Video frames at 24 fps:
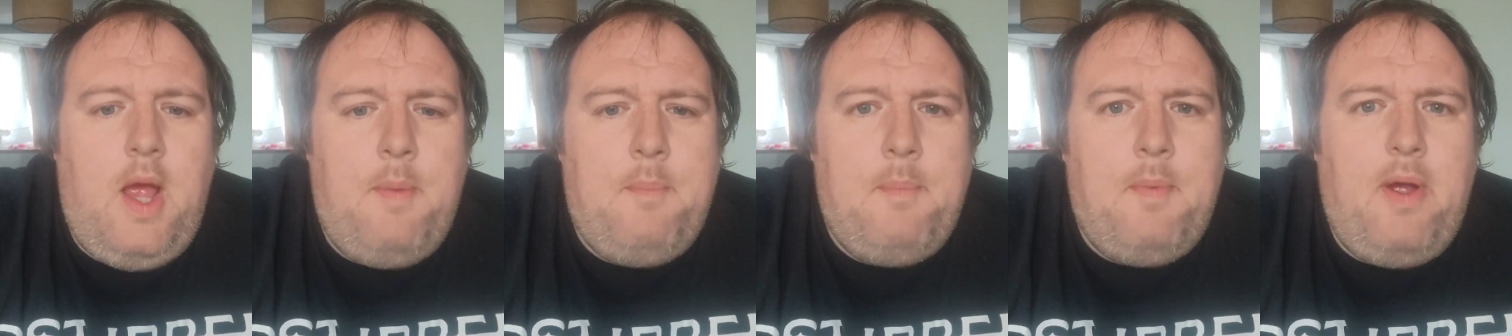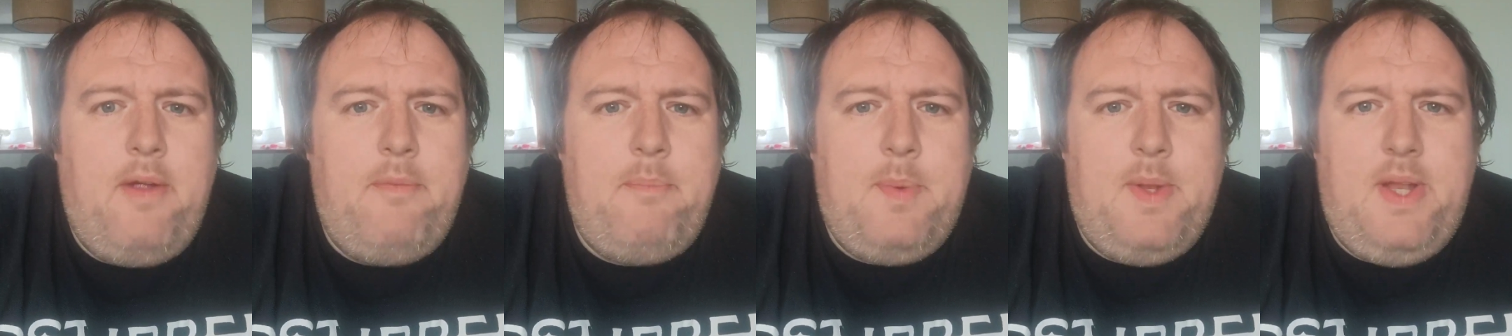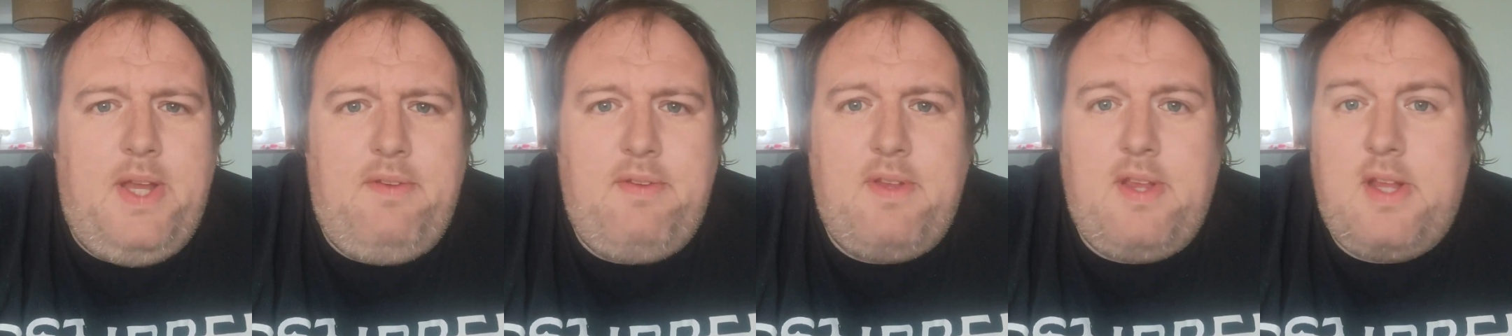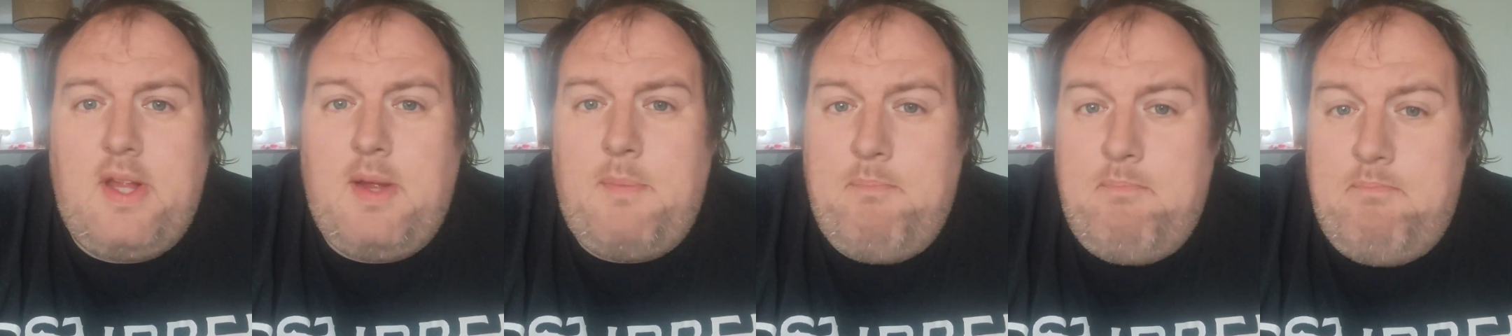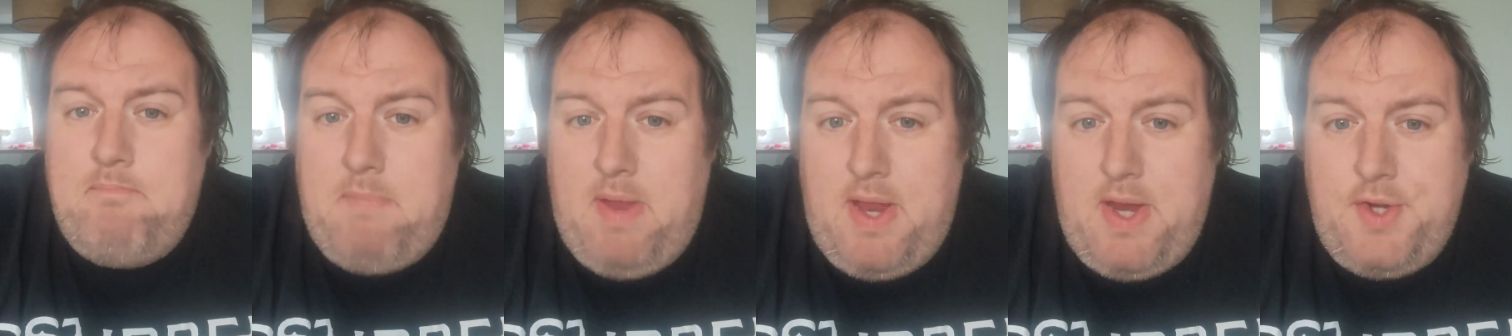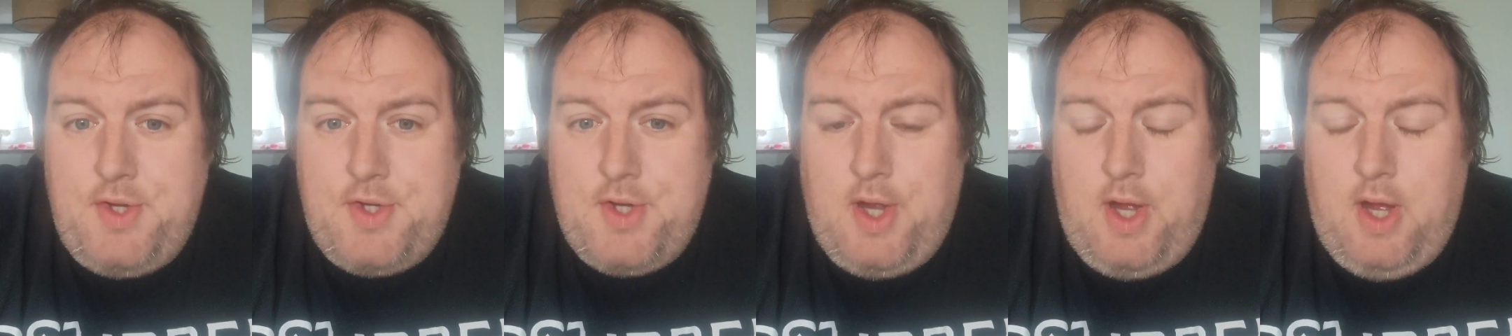I believe they've
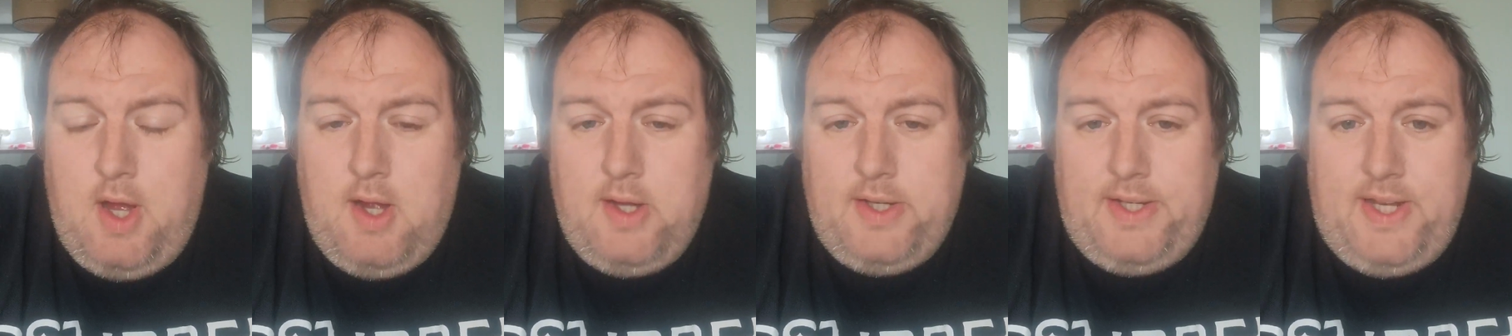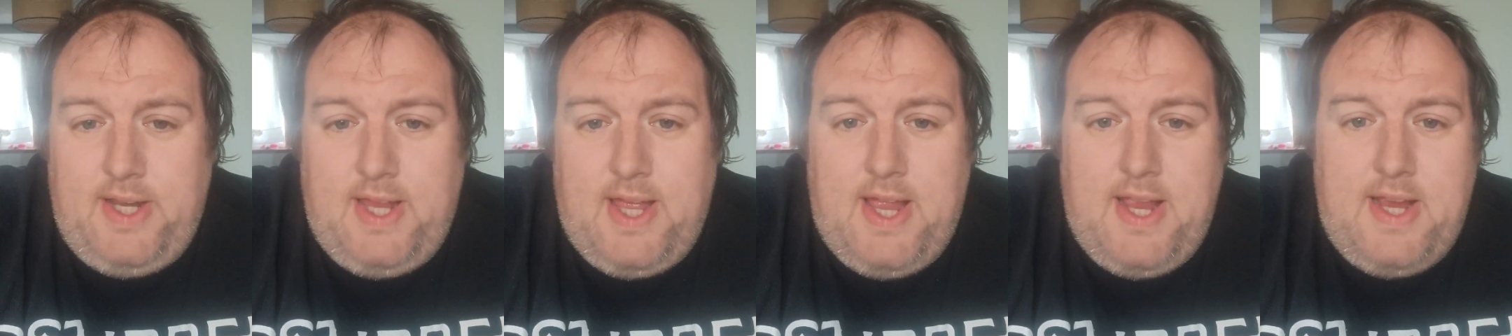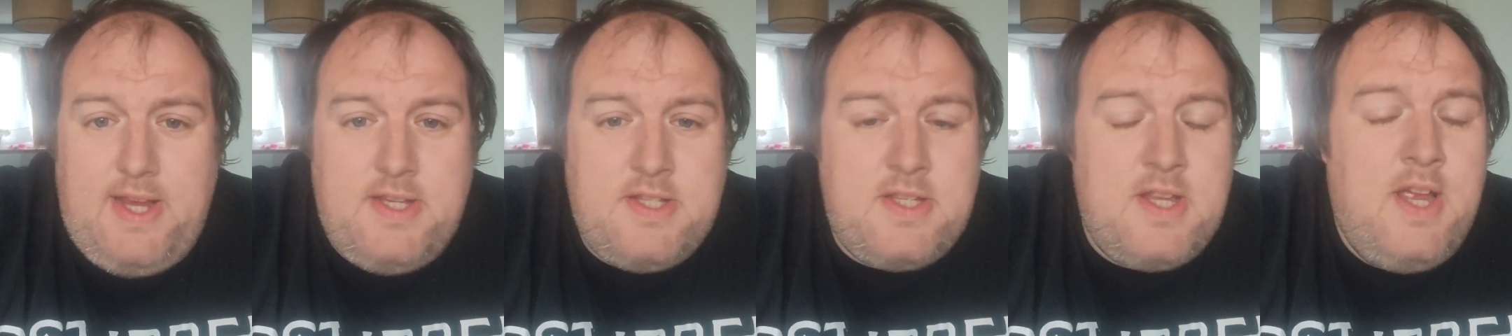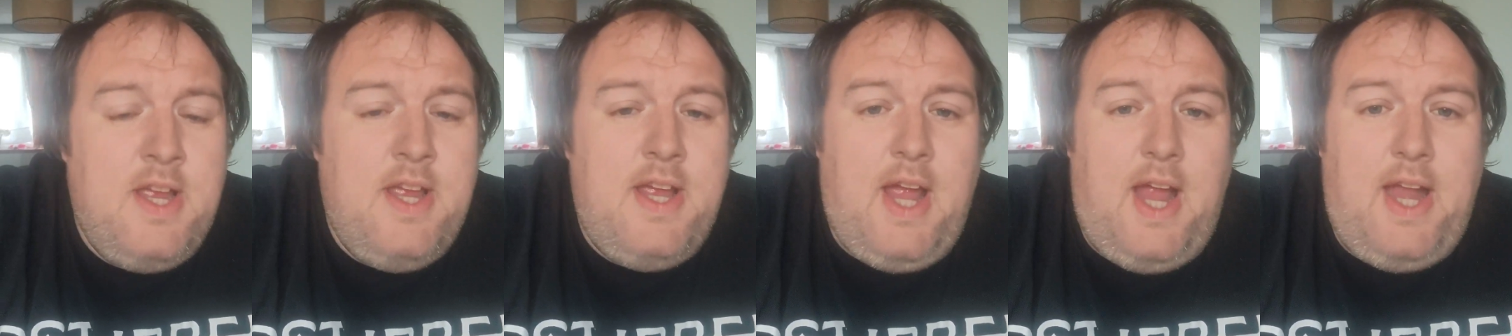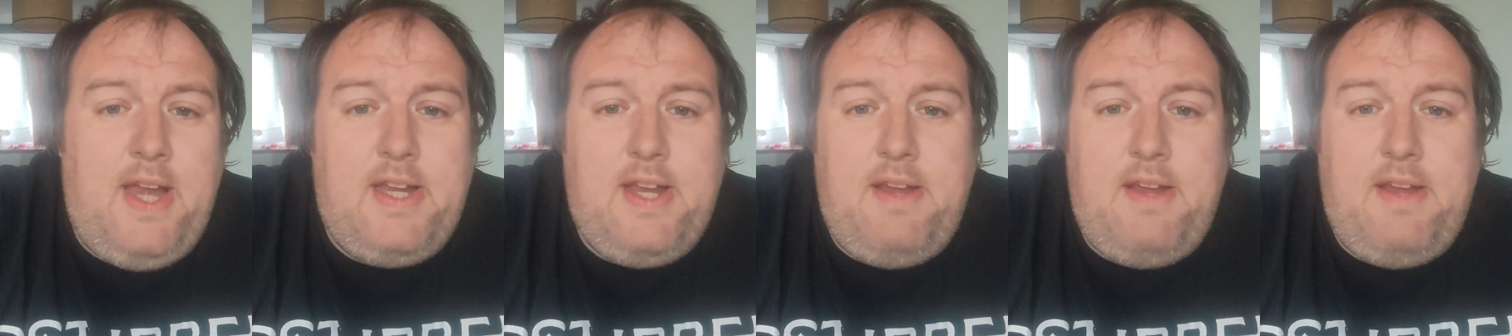done mesh RDAs,